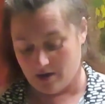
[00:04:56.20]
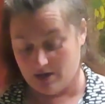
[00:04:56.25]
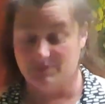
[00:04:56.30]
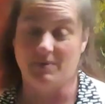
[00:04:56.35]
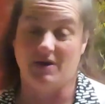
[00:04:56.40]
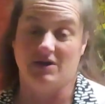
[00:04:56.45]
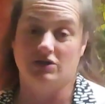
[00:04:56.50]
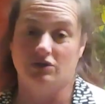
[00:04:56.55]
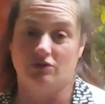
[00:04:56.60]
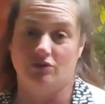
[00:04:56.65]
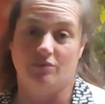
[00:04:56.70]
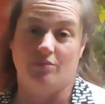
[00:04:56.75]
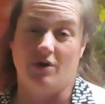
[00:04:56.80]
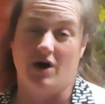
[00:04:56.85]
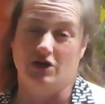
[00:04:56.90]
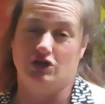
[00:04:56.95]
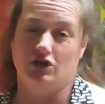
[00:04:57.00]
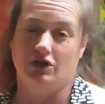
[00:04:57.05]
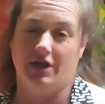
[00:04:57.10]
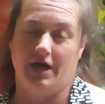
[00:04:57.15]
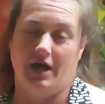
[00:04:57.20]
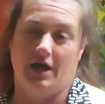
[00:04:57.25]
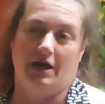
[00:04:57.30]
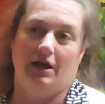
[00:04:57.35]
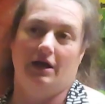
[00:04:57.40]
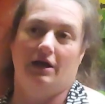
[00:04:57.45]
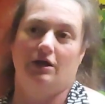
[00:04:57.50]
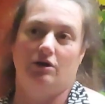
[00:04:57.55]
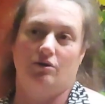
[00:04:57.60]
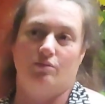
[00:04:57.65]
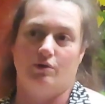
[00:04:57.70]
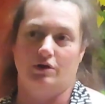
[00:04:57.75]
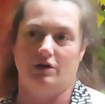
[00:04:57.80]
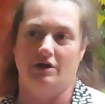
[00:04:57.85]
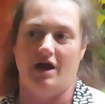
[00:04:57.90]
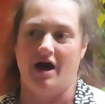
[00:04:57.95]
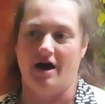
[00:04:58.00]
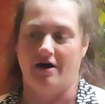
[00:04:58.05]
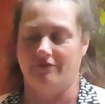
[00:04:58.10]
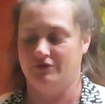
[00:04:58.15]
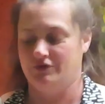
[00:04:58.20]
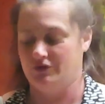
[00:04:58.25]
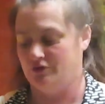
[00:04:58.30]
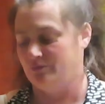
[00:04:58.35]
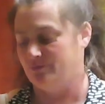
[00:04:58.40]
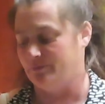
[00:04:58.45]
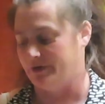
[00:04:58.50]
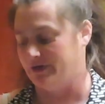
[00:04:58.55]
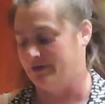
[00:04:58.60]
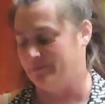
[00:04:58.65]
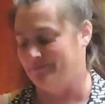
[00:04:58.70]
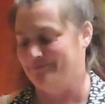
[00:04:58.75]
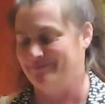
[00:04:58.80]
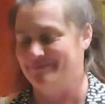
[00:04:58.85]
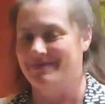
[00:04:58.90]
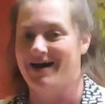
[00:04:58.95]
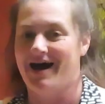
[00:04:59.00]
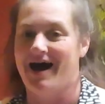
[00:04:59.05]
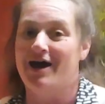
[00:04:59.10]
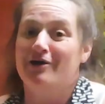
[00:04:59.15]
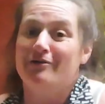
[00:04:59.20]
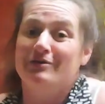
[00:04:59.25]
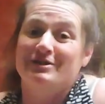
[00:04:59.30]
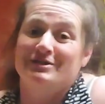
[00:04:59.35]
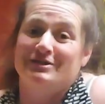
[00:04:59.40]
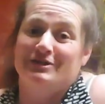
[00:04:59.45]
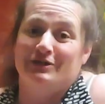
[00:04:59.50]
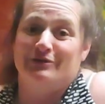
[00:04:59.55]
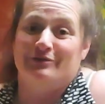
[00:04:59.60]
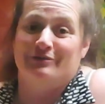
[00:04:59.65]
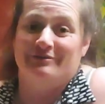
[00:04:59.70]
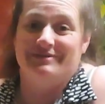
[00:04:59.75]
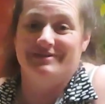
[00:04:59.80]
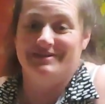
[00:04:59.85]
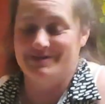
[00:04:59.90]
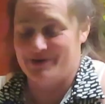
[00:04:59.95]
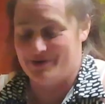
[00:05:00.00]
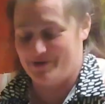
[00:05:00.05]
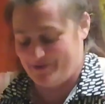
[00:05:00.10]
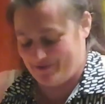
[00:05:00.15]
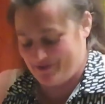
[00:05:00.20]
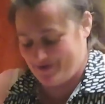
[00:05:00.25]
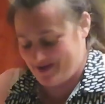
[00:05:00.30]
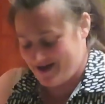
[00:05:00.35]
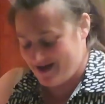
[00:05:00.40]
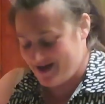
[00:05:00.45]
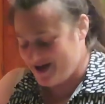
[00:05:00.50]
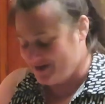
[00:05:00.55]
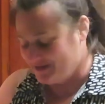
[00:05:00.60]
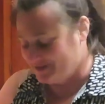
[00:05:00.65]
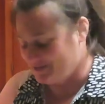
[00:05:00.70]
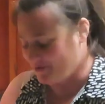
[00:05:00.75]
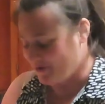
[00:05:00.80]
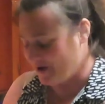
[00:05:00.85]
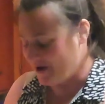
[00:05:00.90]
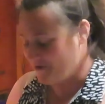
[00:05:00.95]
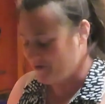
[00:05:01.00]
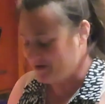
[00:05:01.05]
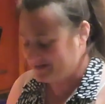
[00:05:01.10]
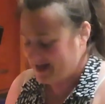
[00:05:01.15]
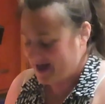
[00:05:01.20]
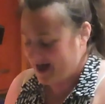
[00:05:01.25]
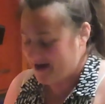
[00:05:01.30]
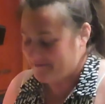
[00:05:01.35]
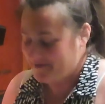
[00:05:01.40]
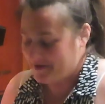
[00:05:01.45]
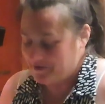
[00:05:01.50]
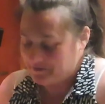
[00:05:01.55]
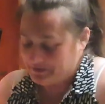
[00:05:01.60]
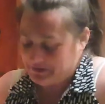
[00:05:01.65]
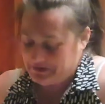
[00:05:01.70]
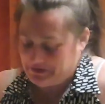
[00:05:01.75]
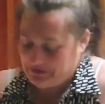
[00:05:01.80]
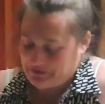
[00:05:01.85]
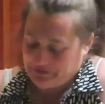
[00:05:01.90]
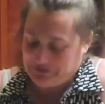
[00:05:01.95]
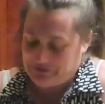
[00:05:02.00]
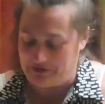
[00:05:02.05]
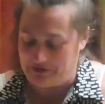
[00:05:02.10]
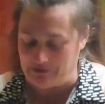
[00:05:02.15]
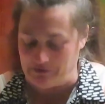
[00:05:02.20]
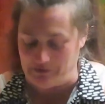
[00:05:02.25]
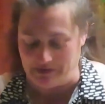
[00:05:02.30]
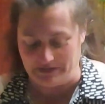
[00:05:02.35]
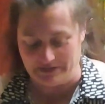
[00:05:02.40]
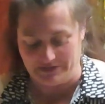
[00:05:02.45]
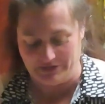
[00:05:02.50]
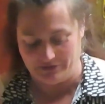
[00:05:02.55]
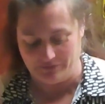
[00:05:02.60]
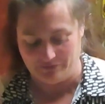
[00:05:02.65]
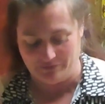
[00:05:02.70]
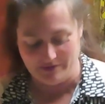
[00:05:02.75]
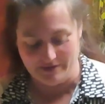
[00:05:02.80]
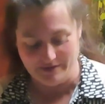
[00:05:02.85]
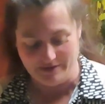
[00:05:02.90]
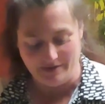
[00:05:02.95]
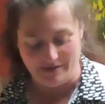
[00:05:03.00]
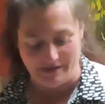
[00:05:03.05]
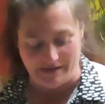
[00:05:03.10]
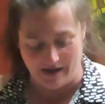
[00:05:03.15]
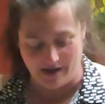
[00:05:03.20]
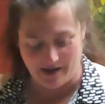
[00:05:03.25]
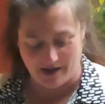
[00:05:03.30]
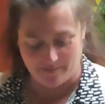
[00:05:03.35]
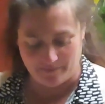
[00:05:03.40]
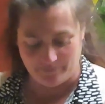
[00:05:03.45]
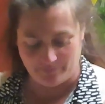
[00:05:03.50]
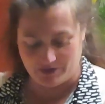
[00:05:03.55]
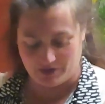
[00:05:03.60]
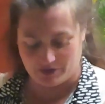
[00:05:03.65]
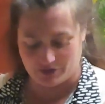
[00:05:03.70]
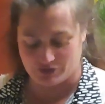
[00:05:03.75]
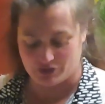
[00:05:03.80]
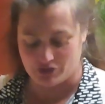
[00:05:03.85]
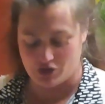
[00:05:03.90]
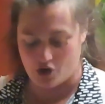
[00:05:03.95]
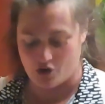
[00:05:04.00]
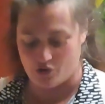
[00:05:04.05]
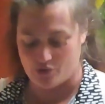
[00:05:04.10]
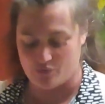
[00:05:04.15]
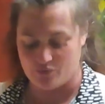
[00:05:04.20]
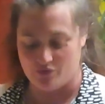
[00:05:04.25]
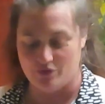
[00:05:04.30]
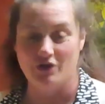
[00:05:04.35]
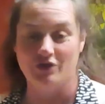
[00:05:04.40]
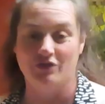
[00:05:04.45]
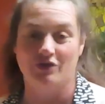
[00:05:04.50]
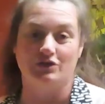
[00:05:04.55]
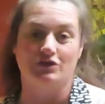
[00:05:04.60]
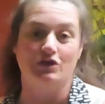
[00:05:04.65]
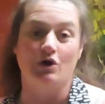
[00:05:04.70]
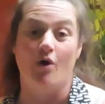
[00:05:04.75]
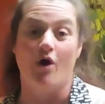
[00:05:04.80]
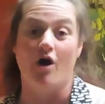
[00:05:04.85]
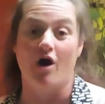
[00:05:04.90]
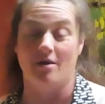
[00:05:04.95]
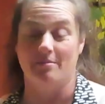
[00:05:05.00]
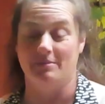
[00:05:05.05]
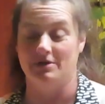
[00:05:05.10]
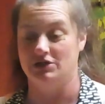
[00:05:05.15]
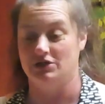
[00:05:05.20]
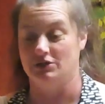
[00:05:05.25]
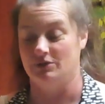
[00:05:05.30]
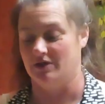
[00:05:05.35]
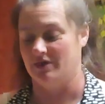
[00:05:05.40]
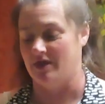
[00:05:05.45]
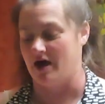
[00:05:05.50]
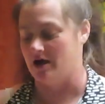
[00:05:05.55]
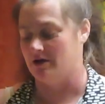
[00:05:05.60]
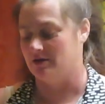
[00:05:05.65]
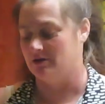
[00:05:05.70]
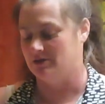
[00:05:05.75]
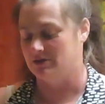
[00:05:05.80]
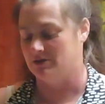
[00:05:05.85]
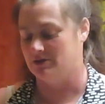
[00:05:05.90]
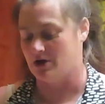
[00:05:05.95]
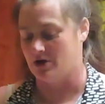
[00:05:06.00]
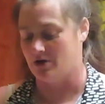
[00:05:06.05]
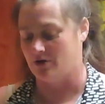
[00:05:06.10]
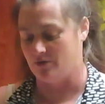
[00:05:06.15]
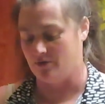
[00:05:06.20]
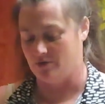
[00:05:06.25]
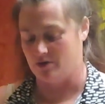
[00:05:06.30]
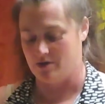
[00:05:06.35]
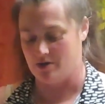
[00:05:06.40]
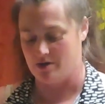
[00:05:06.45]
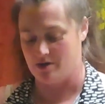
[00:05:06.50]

Especially with pressure canning, you wouldn't have to, but I always do. So I always have, I always do, I'm going to. There's no harm in doing that. So,